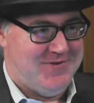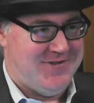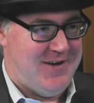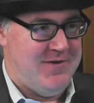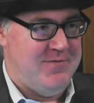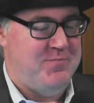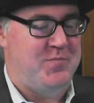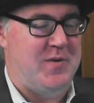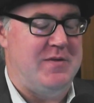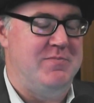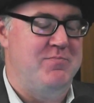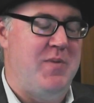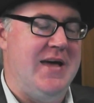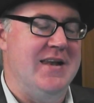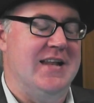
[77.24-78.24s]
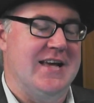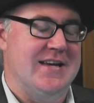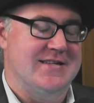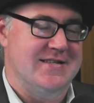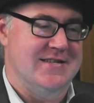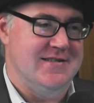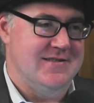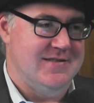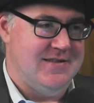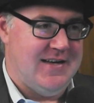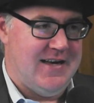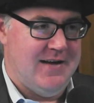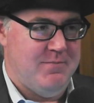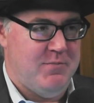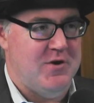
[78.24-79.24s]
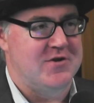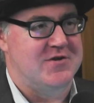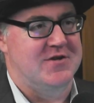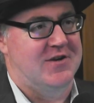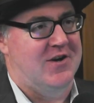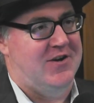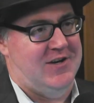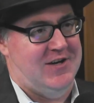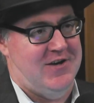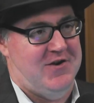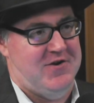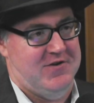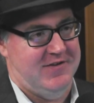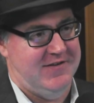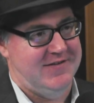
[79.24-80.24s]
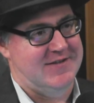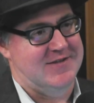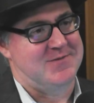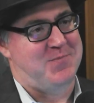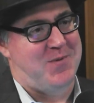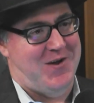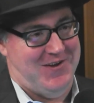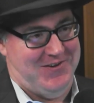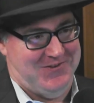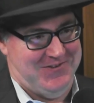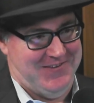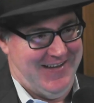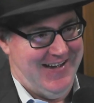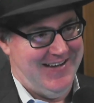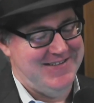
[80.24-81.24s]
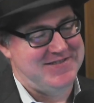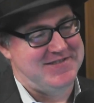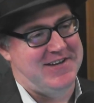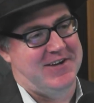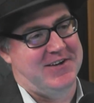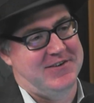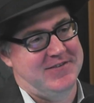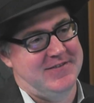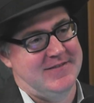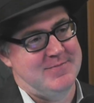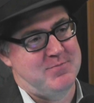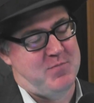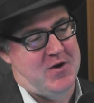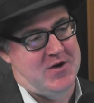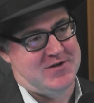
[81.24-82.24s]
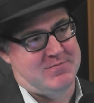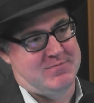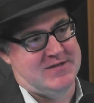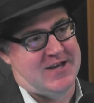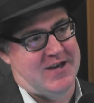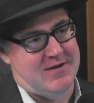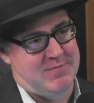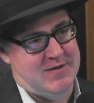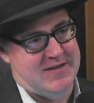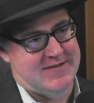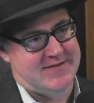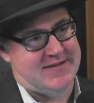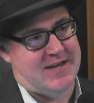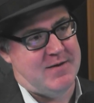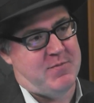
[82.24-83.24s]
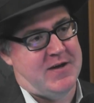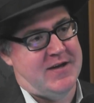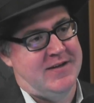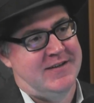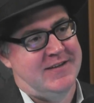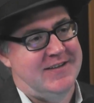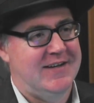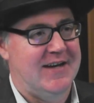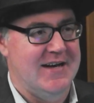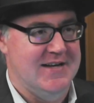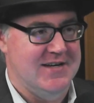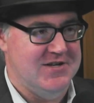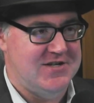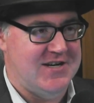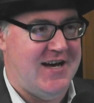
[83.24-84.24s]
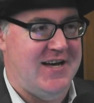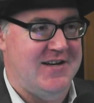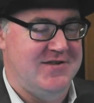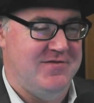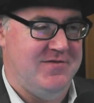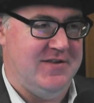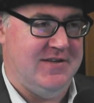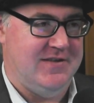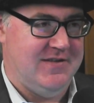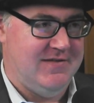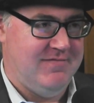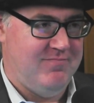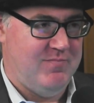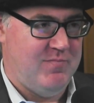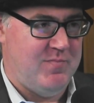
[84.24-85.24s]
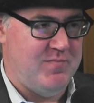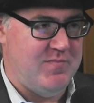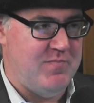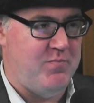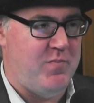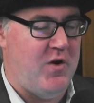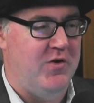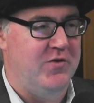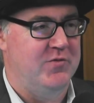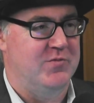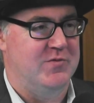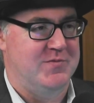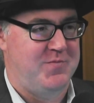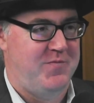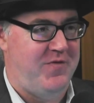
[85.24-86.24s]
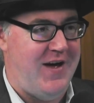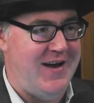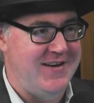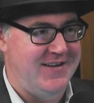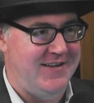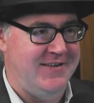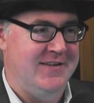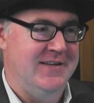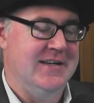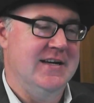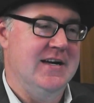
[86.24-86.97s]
So, but Ben Lexcen and Bertrand got along despite yeah. all that. So Bertrand was going to be the skipper and in charge of it. Bond would fund it.